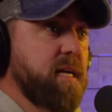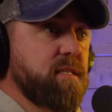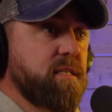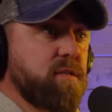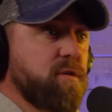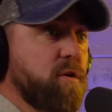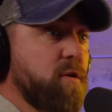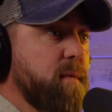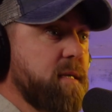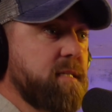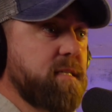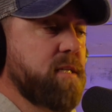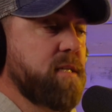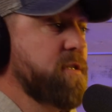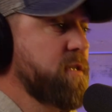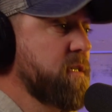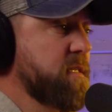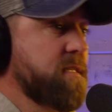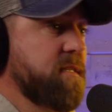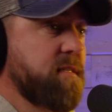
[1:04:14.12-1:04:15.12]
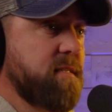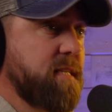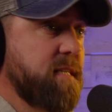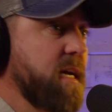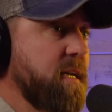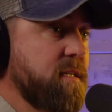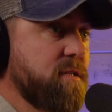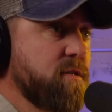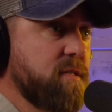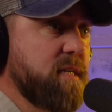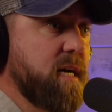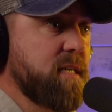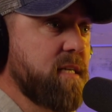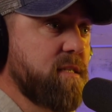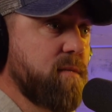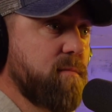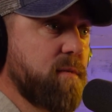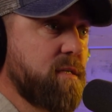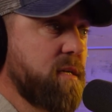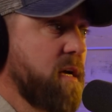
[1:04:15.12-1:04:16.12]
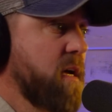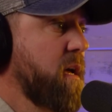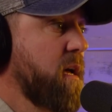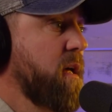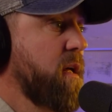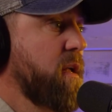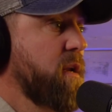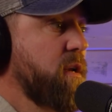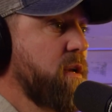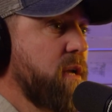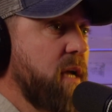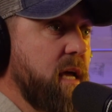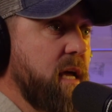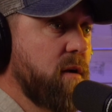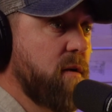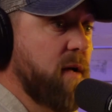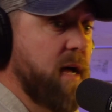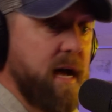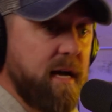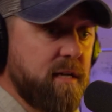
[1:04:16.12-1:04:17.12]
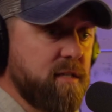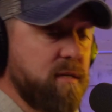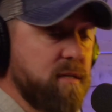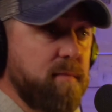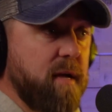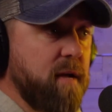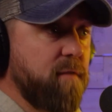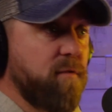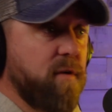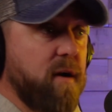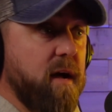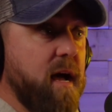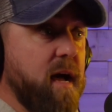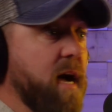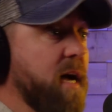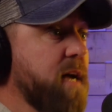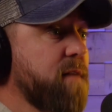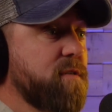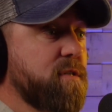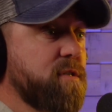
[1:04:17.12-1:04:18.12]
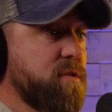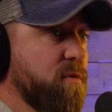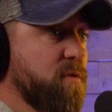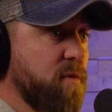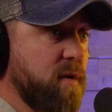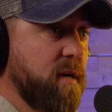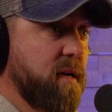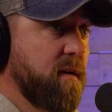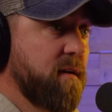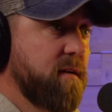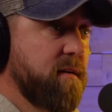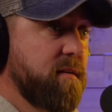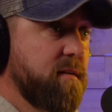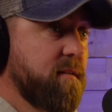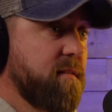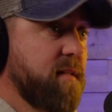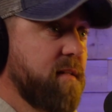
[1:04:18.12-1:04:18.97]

And I just told him, I said, just take it to your taxidermist. It'll actually make for a heck of a story.